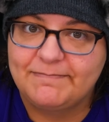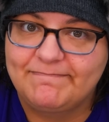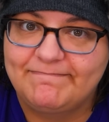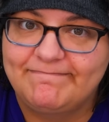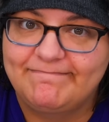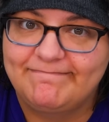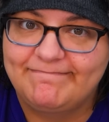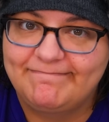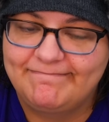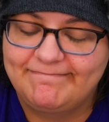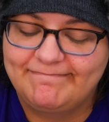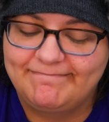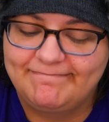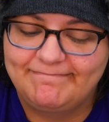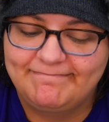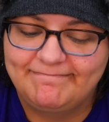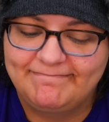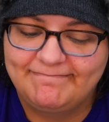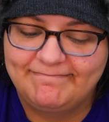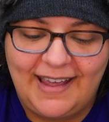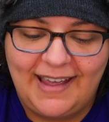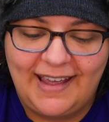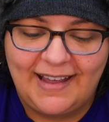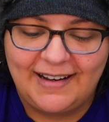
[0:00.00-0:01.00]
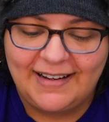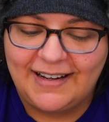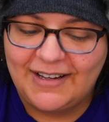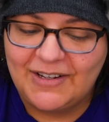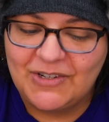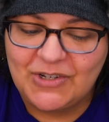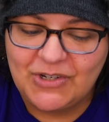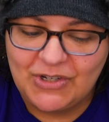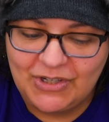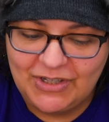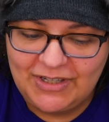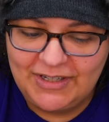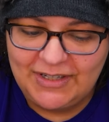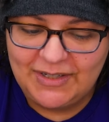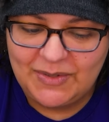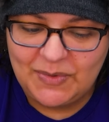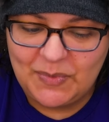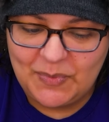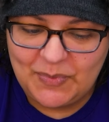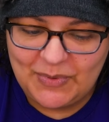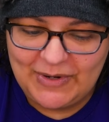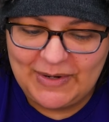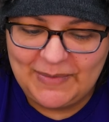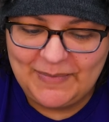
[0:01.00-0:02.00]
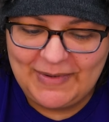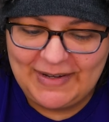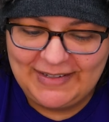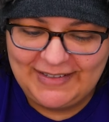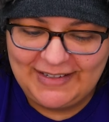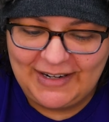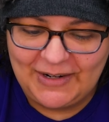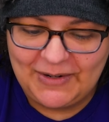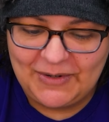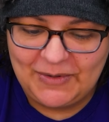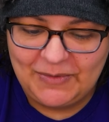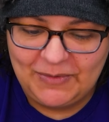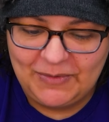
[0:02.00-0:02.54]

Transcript: Mm-hmm. And I shouldn't bring my diary